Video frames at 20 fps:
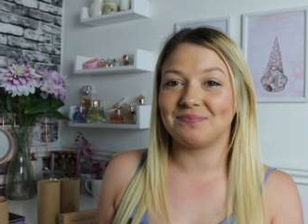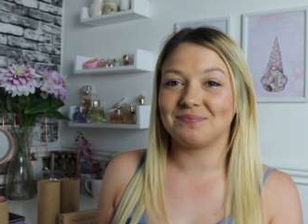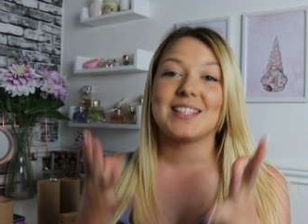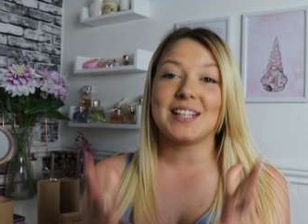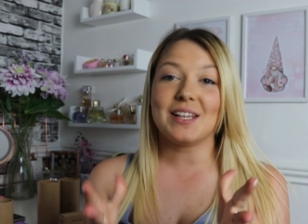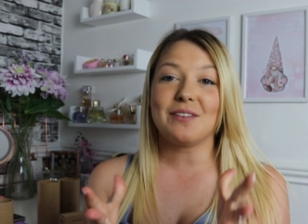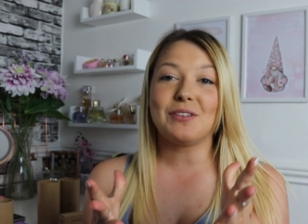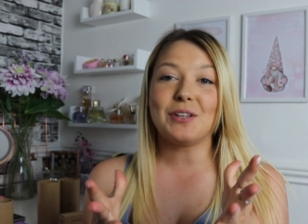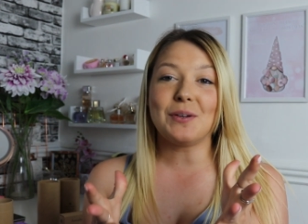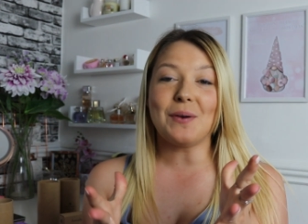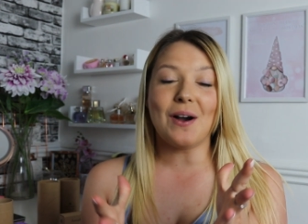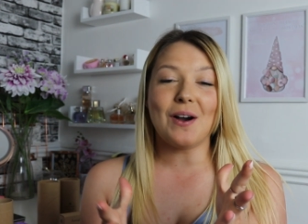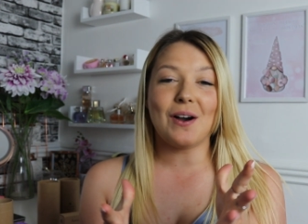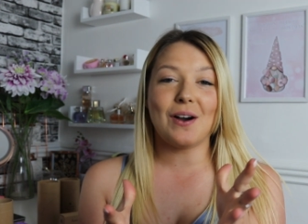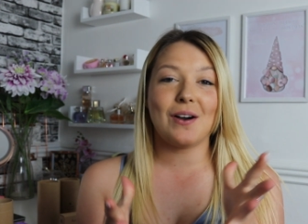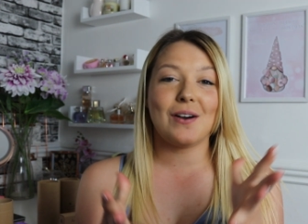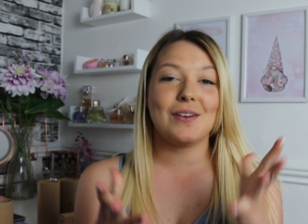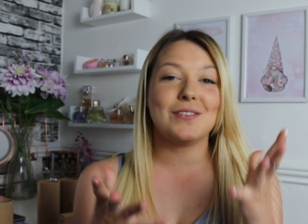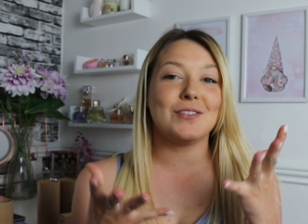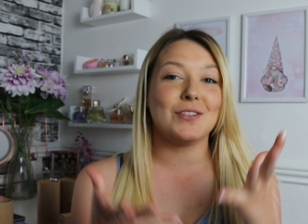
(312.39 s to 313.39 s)
So if you
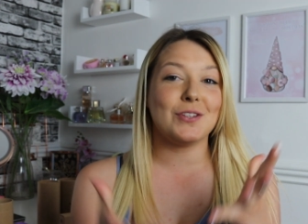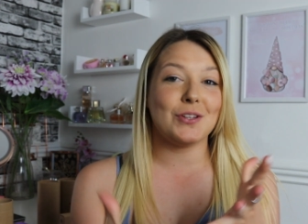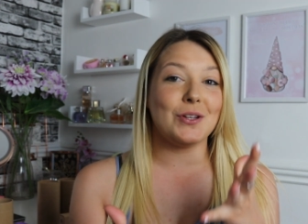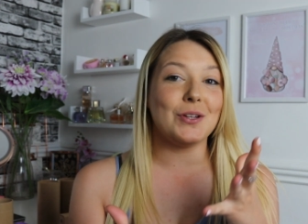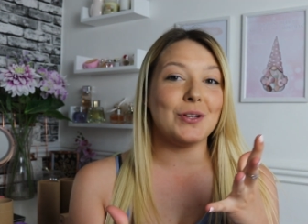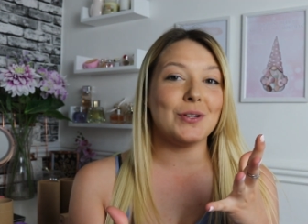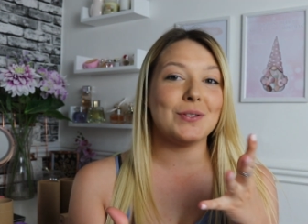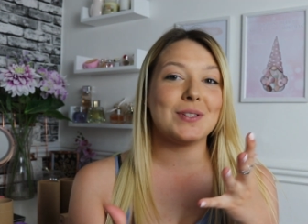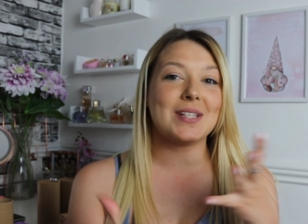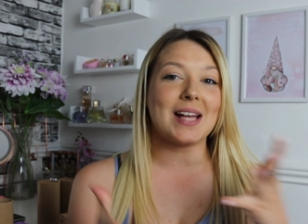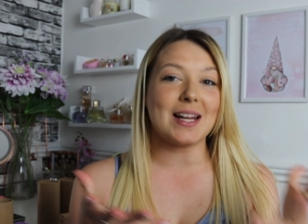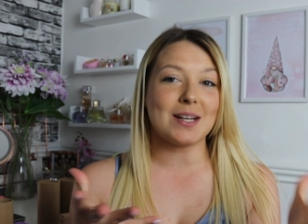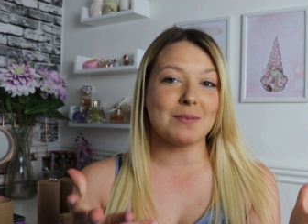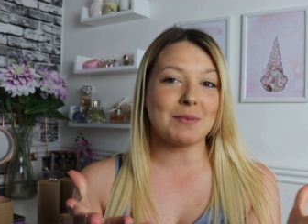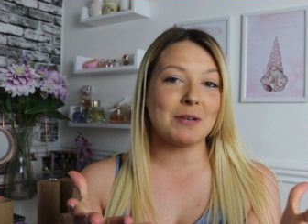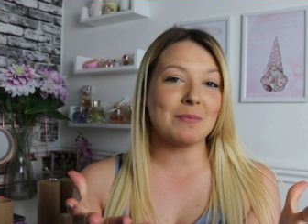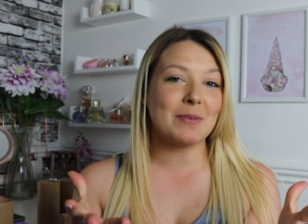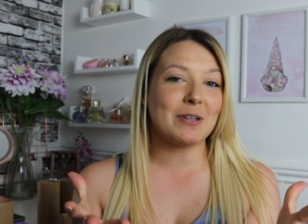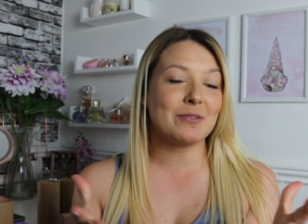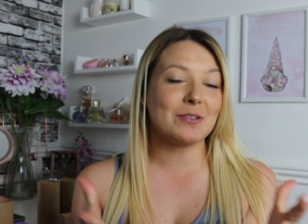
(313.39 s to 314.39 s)
are new to
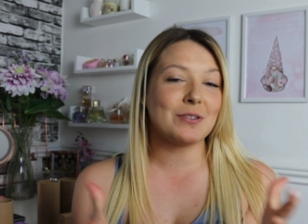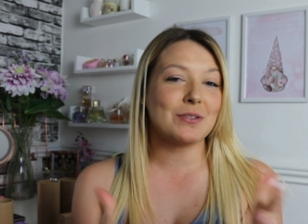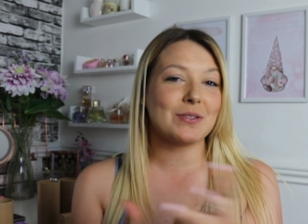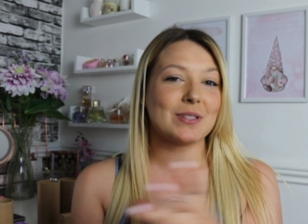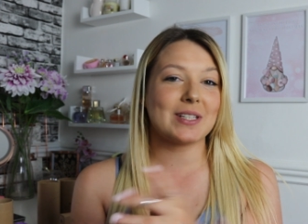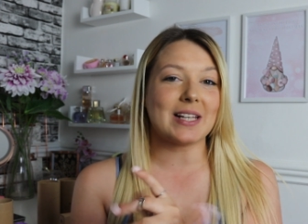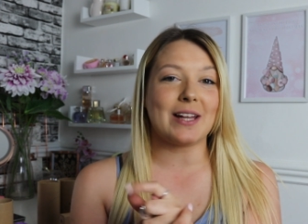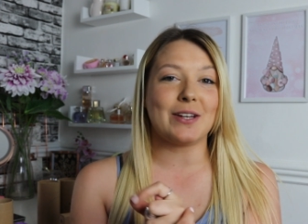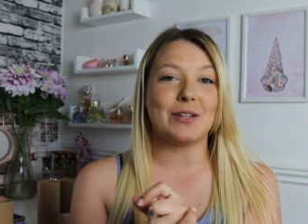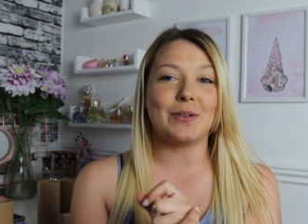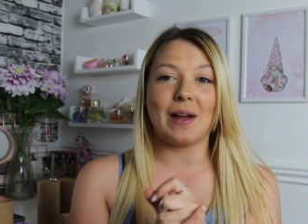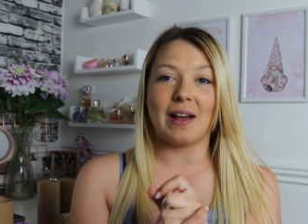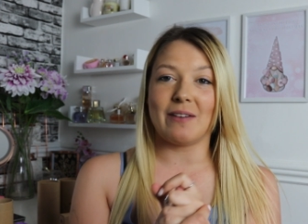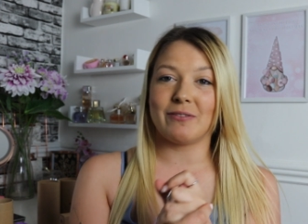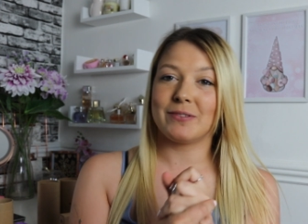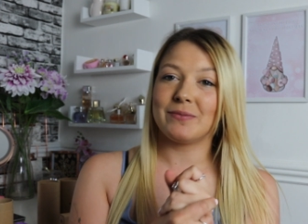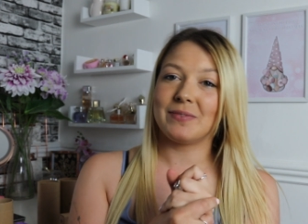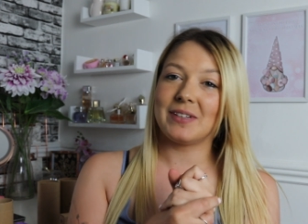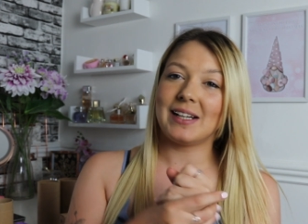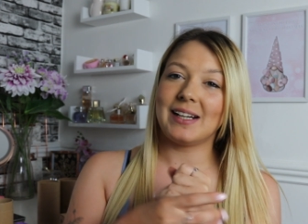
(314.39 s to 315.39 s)
Annabelle Minerals and you
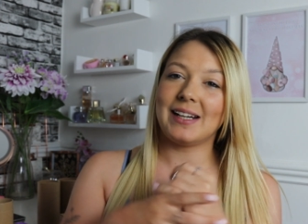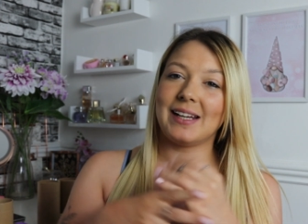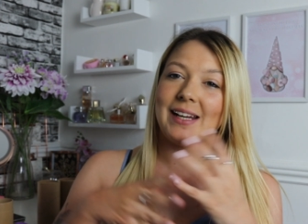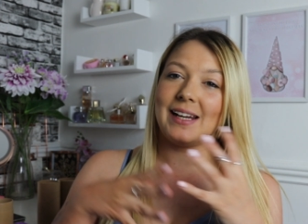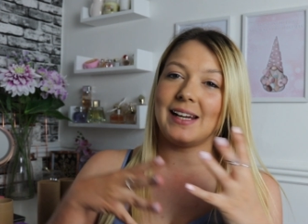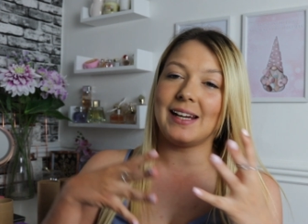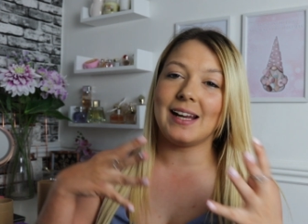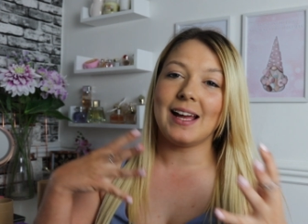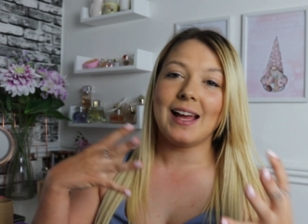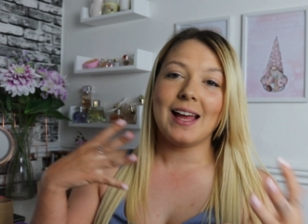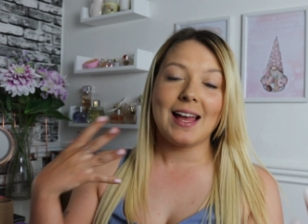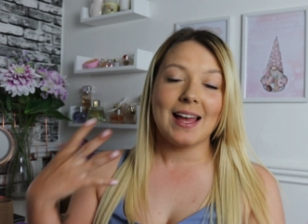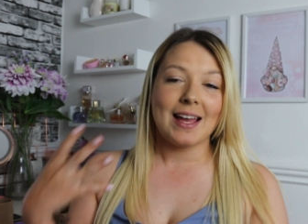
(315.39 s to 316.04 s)
haven't really